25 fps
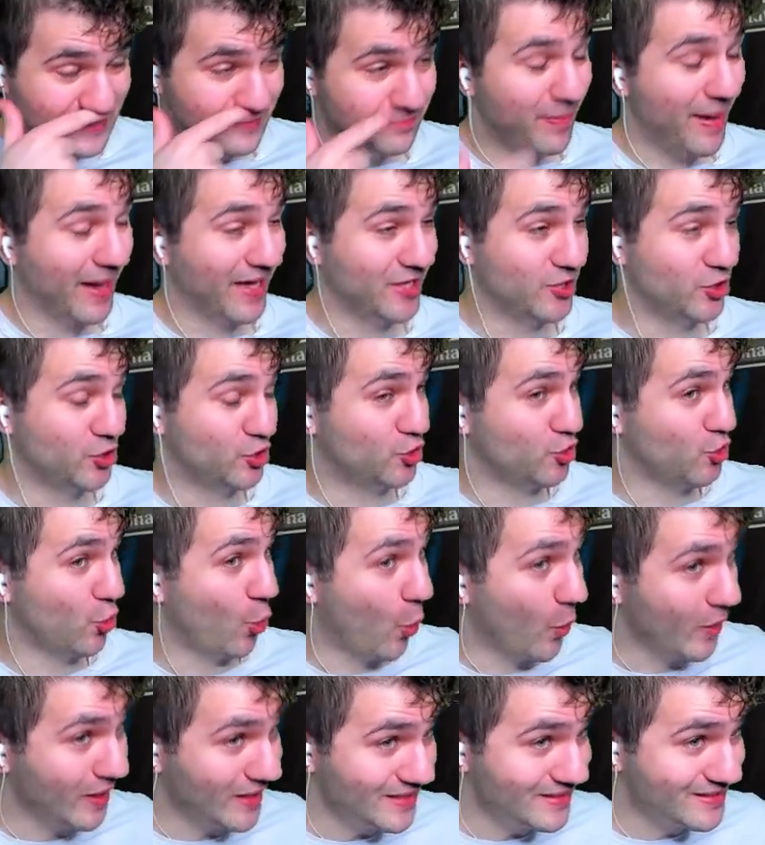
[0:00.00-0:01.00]
By
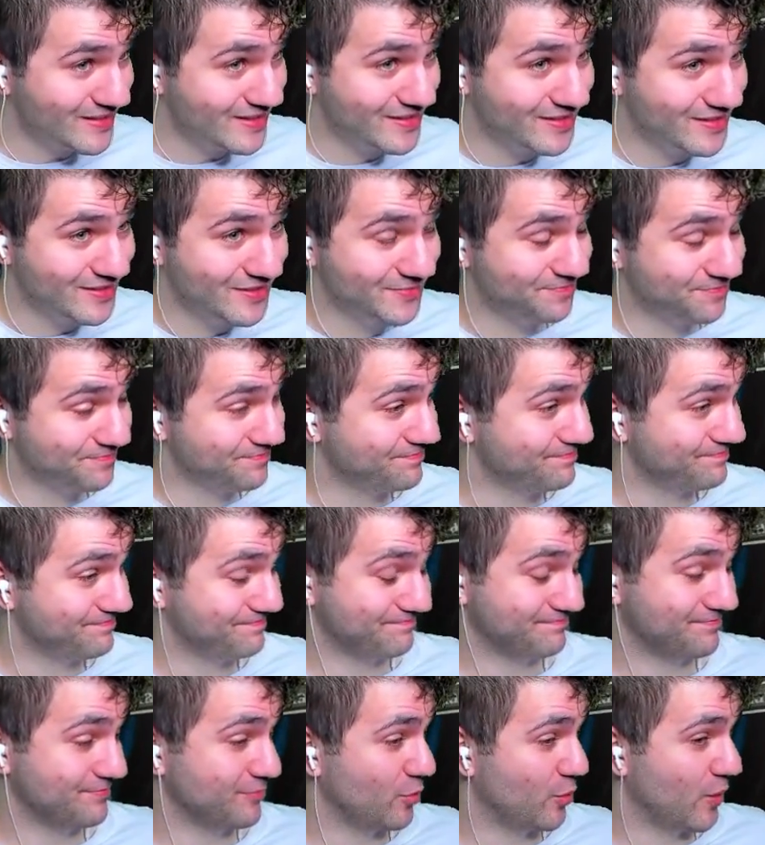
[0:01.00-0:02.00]
choice?
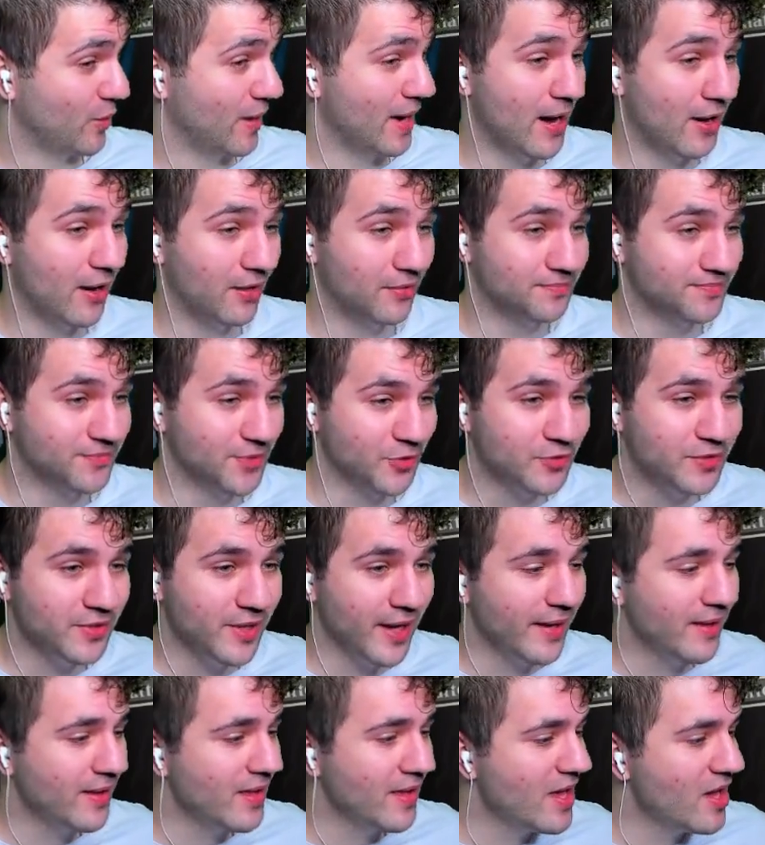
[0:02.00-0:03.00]
Wow,
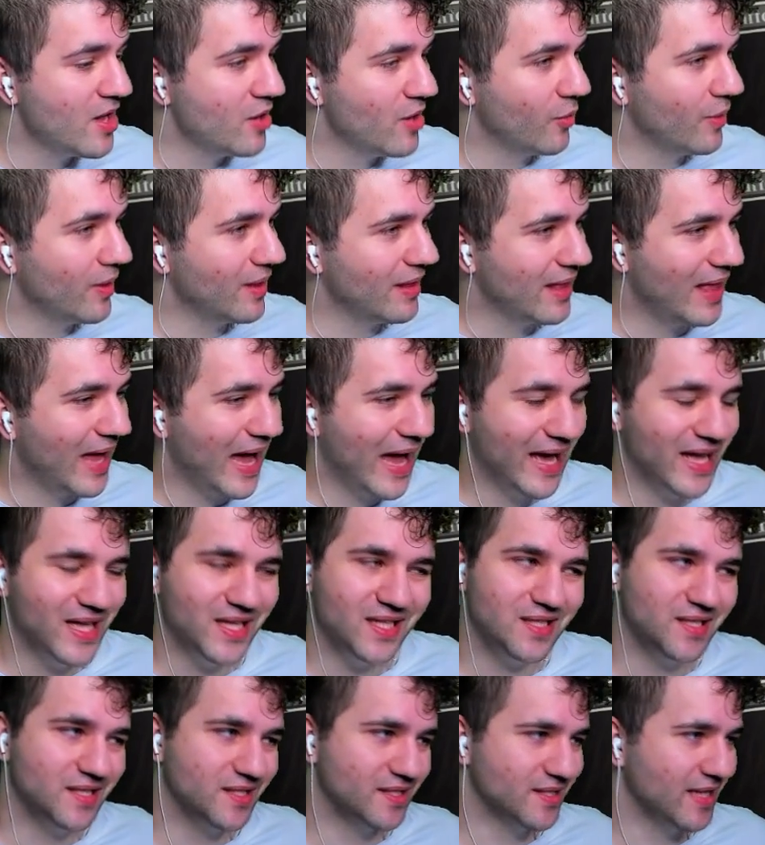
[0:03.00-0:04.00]
okay. Well,
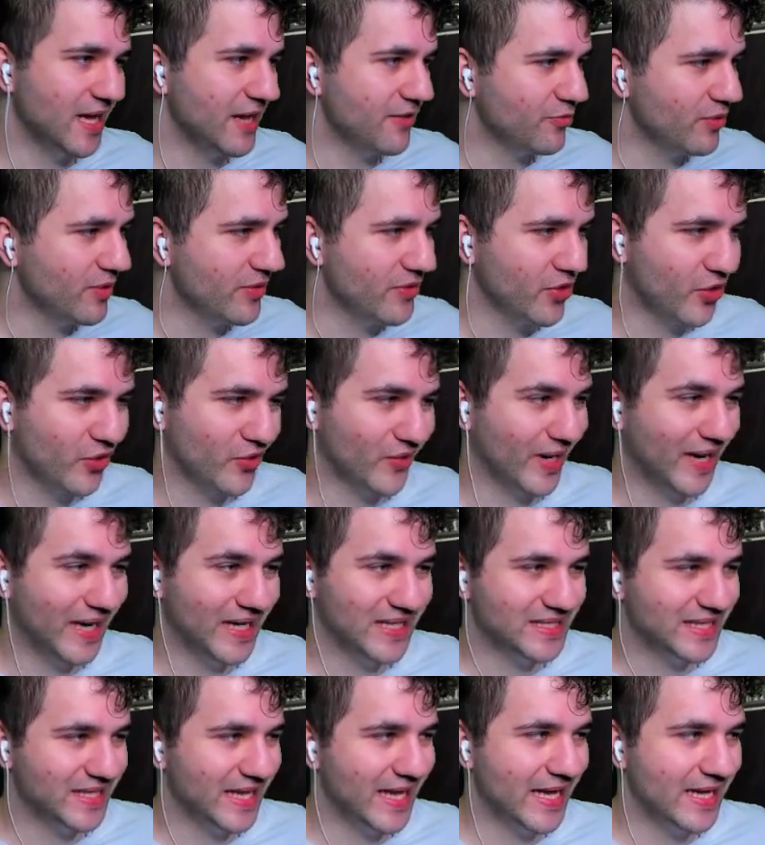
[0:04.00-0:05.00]
it's not really the
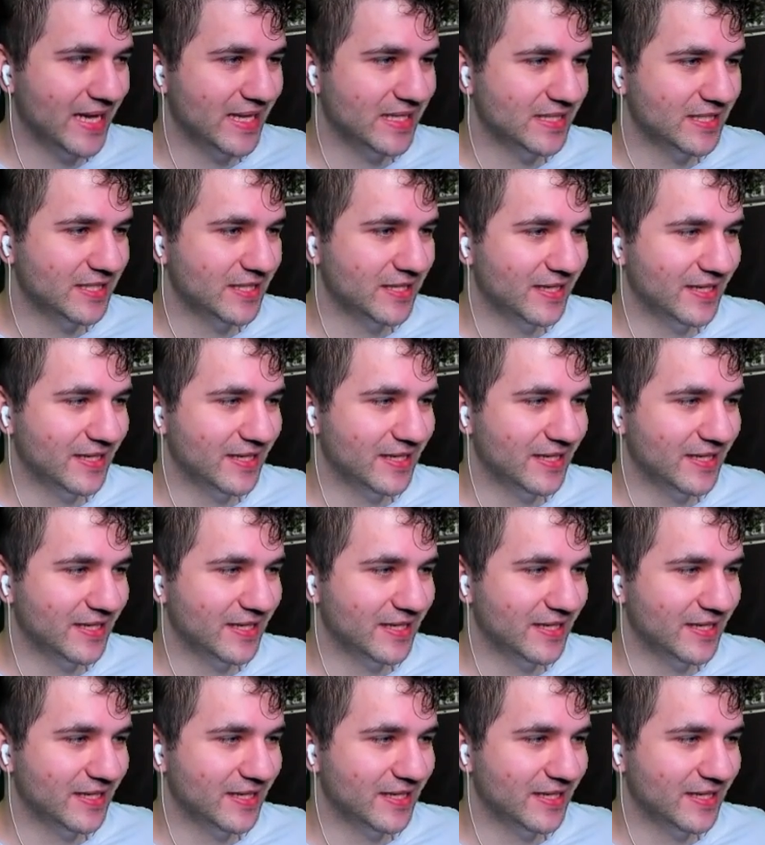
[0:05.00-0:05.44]
greatest hand.